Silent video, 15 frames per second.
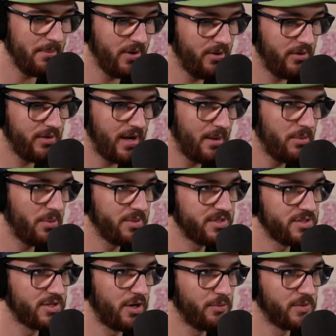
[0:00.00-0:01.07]
about we
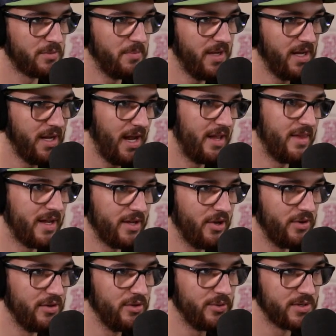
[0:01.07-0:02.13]
start with me and then
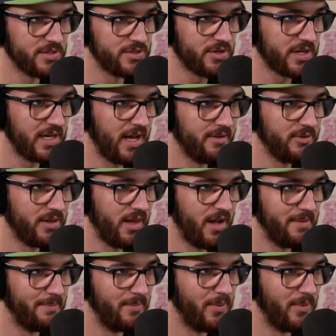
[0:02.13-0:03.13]
go to you, because you're gonna have a lot